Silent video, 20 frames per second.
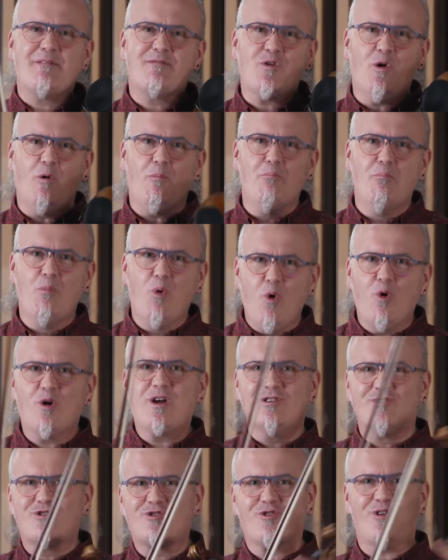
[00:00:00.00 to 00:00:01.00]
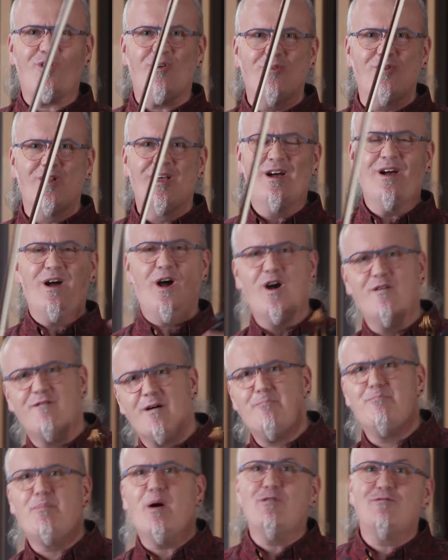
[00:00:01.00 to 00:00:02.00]
got more control over
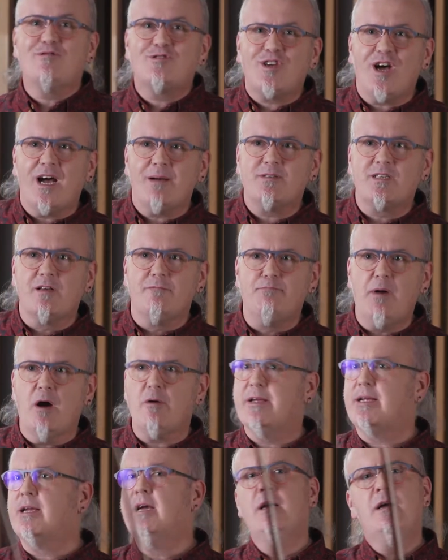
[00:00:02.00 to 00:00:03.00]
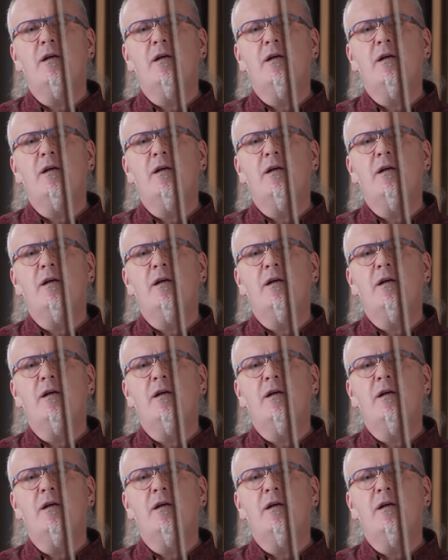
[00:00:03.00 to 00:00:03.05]
both types of bowing.